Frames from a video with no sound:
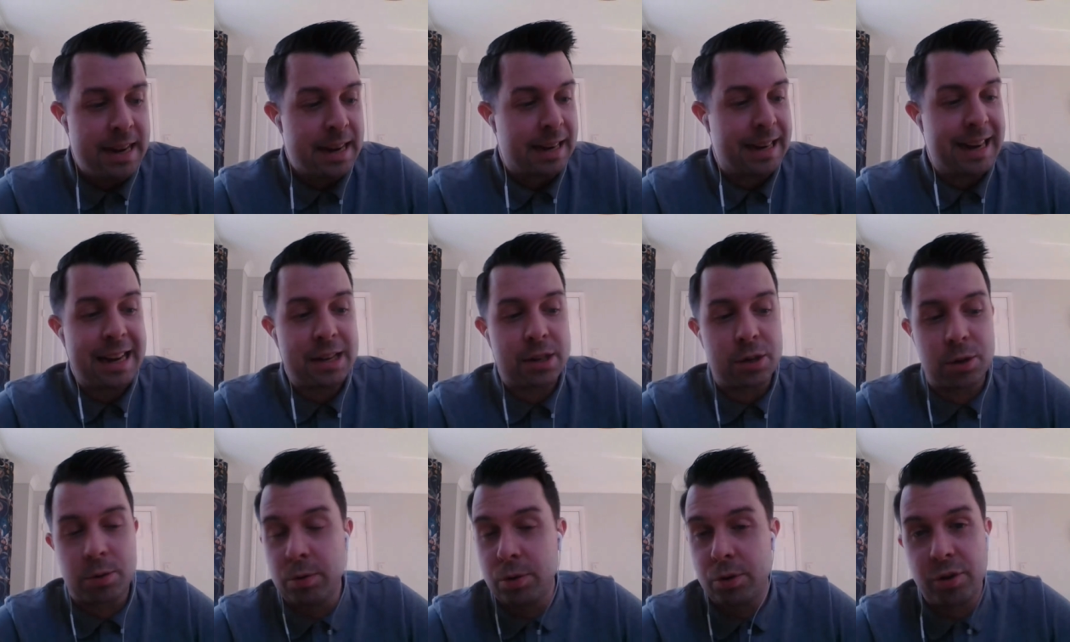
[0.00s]

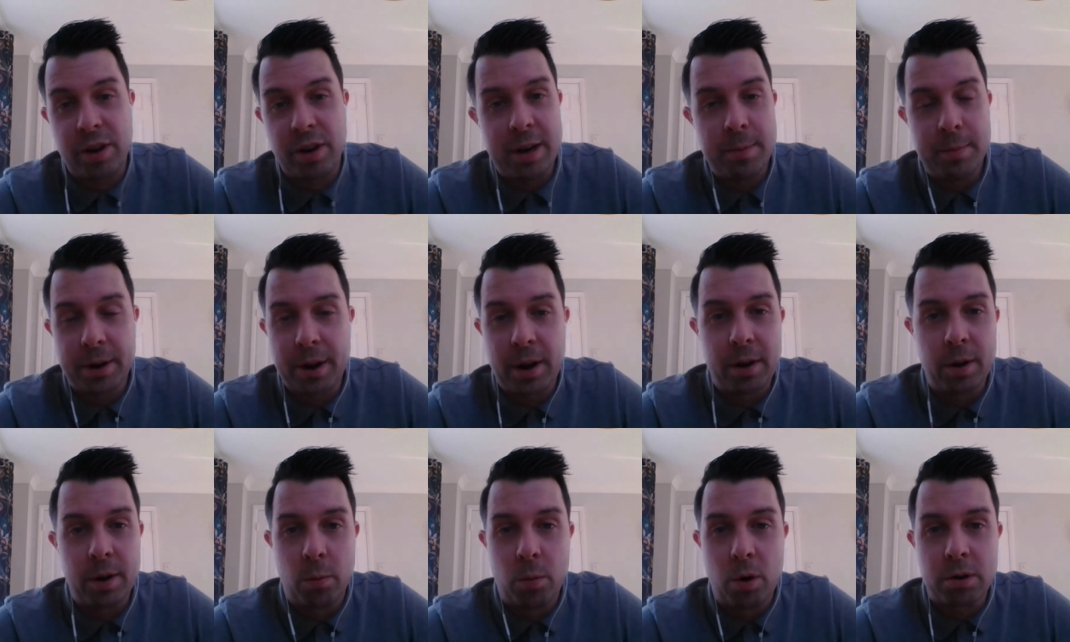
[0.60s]
Classical Dream, I
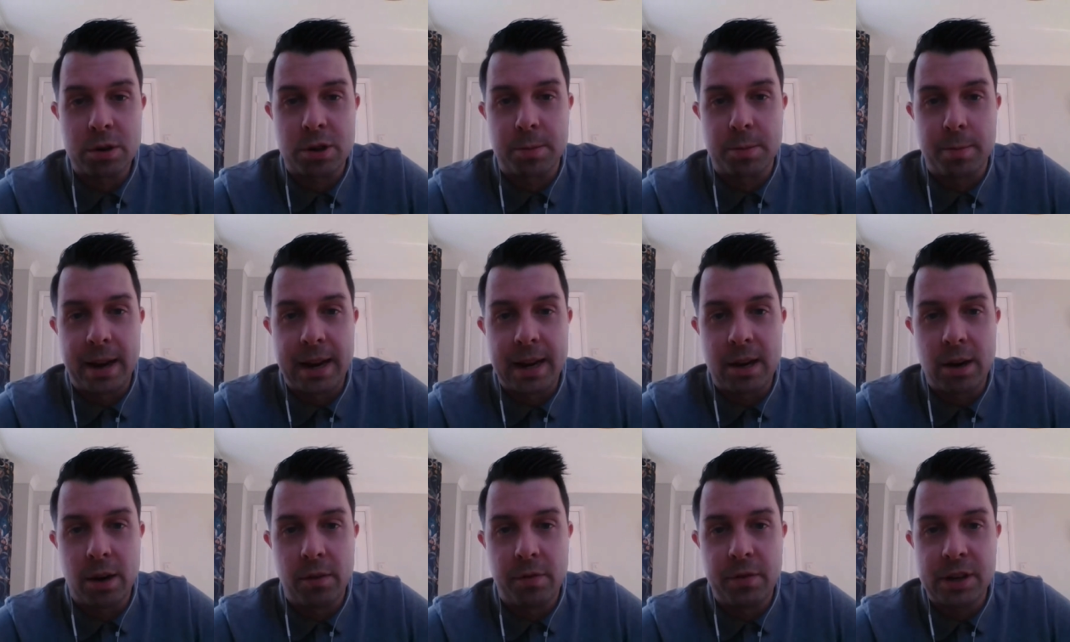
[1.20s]
don't know what to
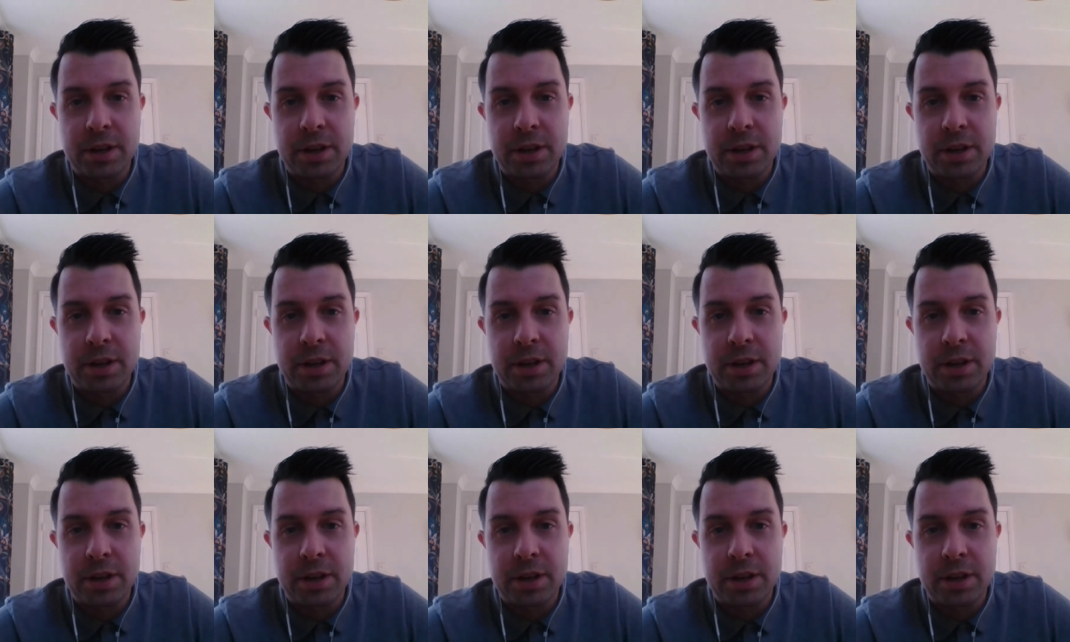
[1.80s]
make of.